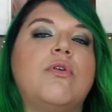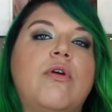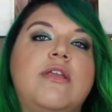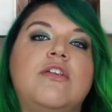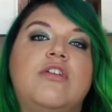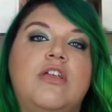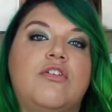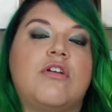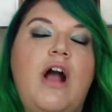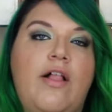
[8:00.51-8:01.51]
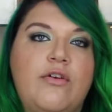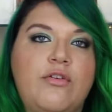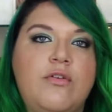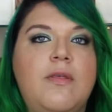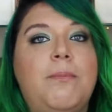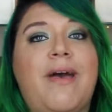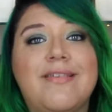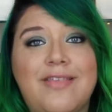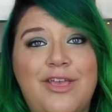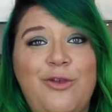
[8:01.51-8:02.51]
are going to change your color soon, the
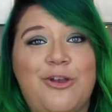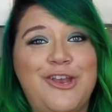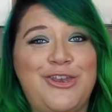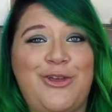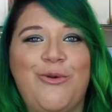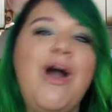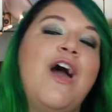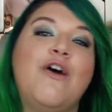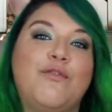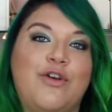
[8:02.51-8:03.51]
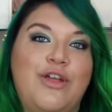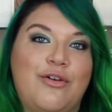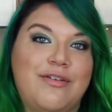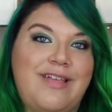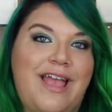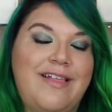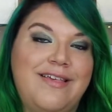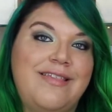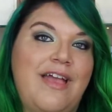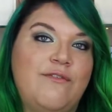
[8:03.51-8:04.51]
best thing you can do for your
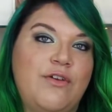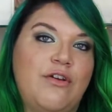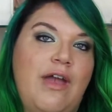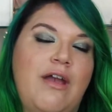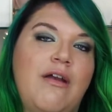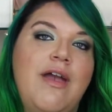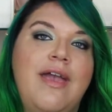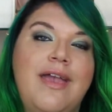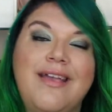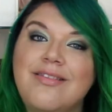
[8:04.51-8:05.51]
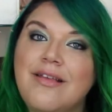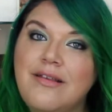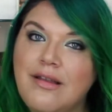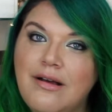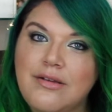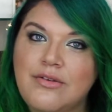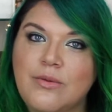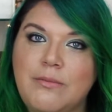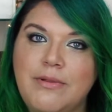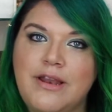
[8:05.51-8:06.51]
stylist and for your hair is not to
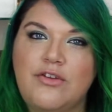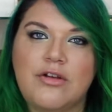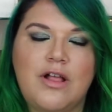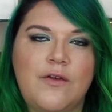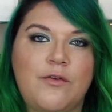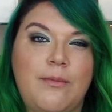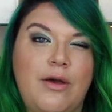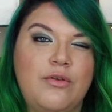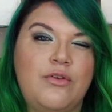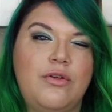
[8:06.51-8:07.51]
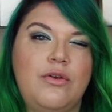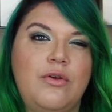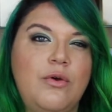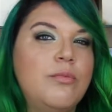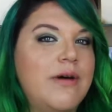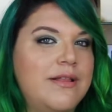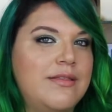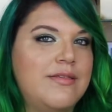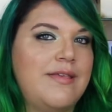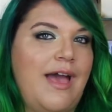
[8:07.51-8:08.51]
replenish your color for about 2
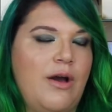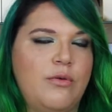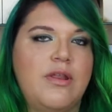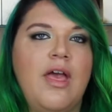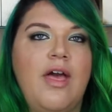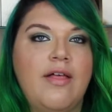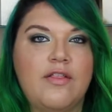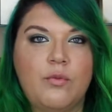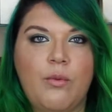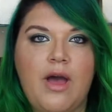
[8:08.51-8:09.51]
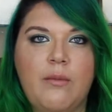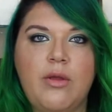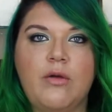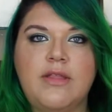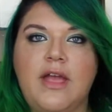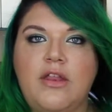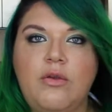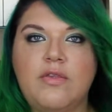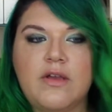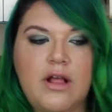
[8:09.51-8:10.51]
months out. That's why we only had to
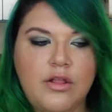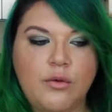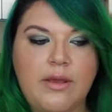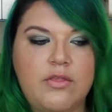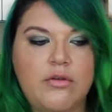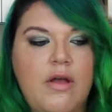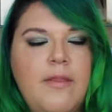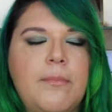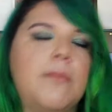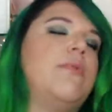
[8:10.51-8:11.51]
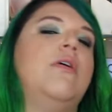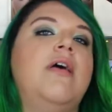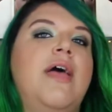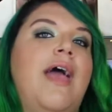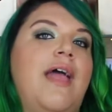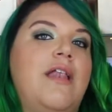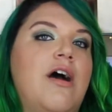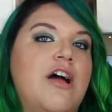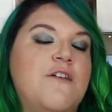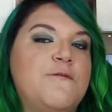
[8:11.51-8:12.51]
use the color eraser on the purple and
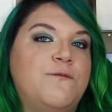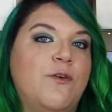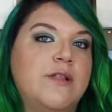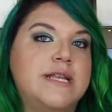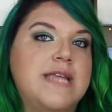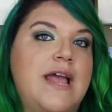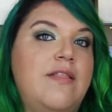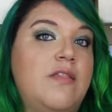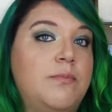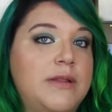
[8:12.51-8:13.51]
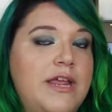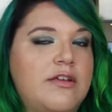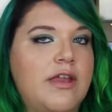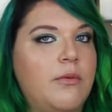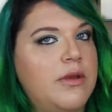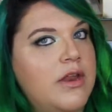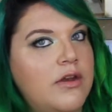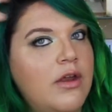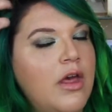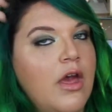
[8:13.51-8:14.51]
not full intense bleach like we
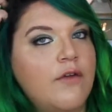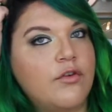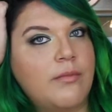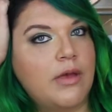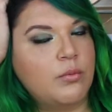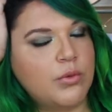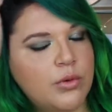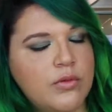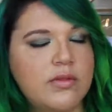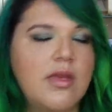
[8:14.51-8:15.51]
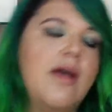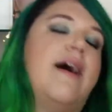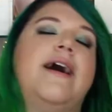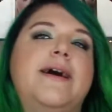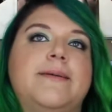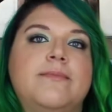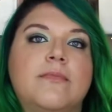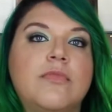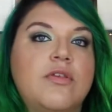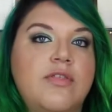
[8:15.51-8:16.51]
did for my roots.
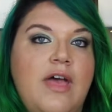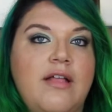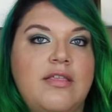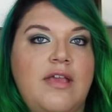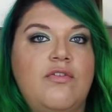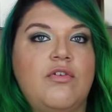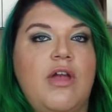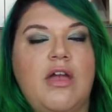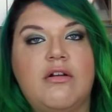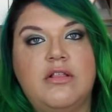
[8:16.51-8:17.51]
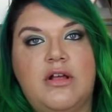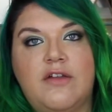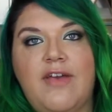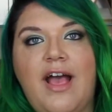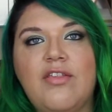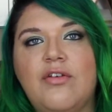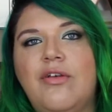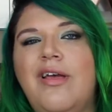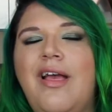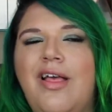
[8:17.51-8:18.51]
So that saves your hair a lot of
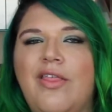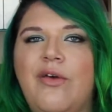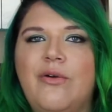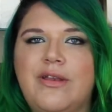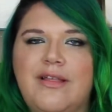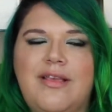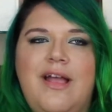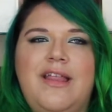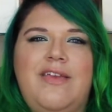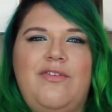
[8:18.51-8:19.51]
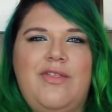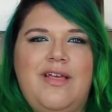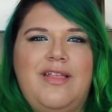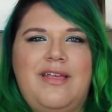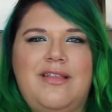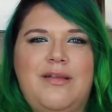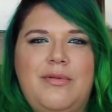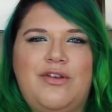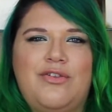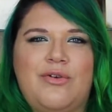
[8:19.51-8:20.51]
hassle, though it does kind of give you that like
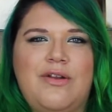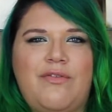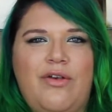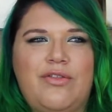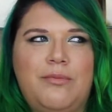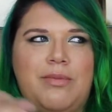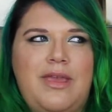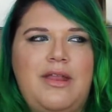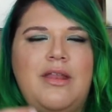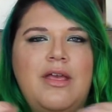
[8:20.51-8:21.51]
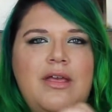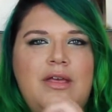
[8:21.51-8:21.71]
double-edged sword of also being